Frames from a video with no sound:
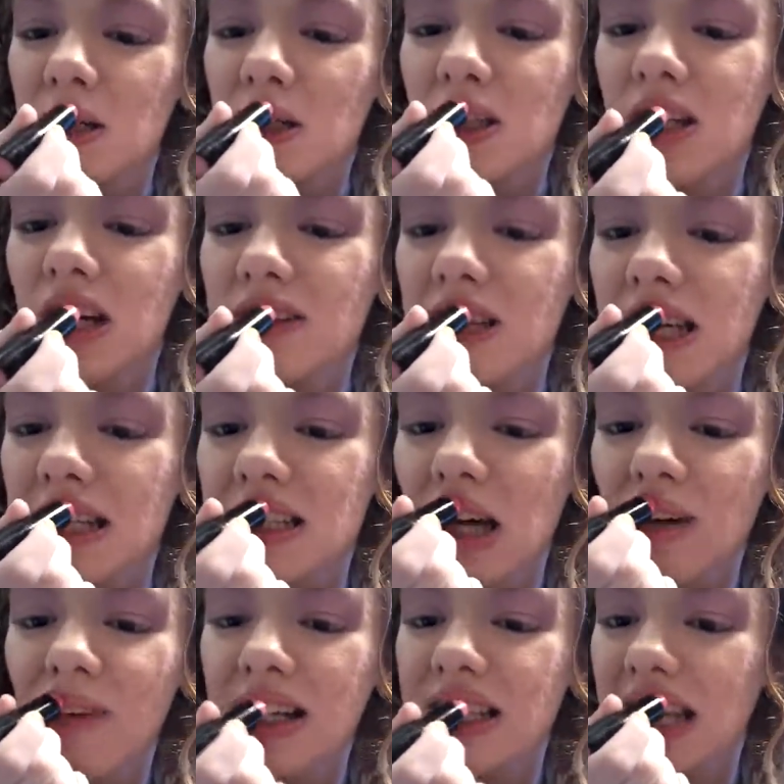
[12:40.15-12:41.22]
As soon as it gets
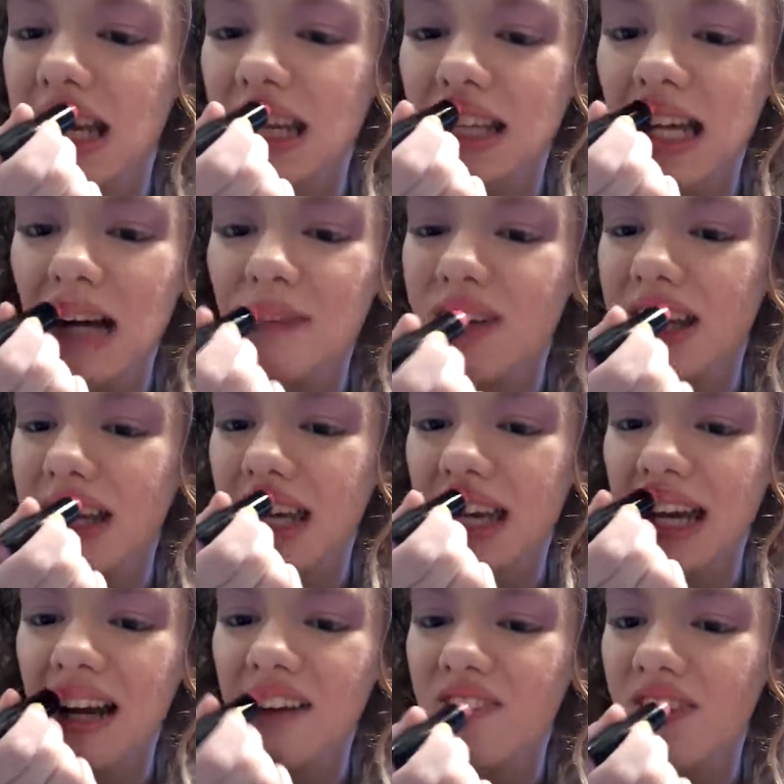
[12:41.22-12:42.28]
on my teeth, gotta be
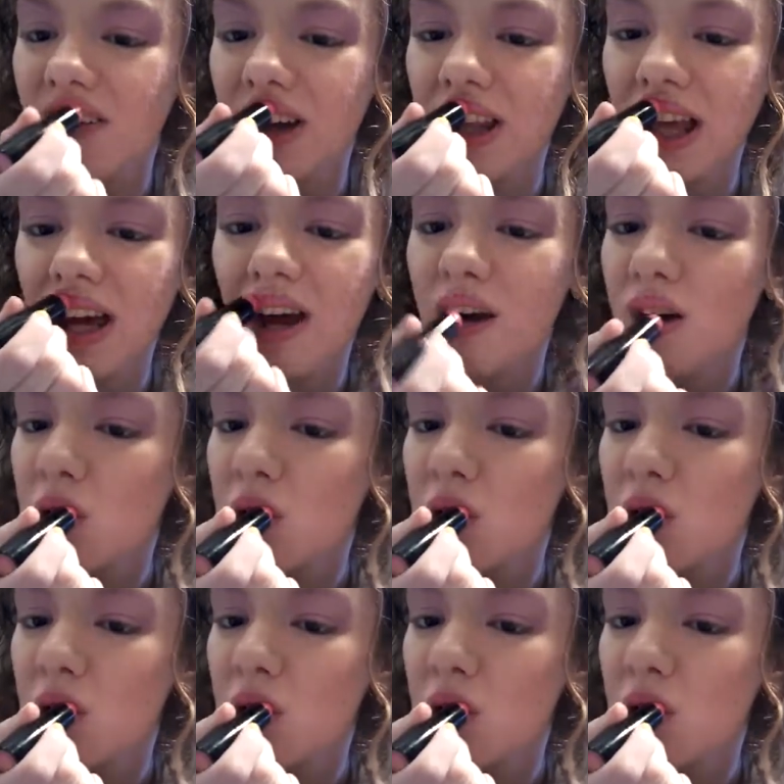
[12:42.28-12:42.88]
careful with it.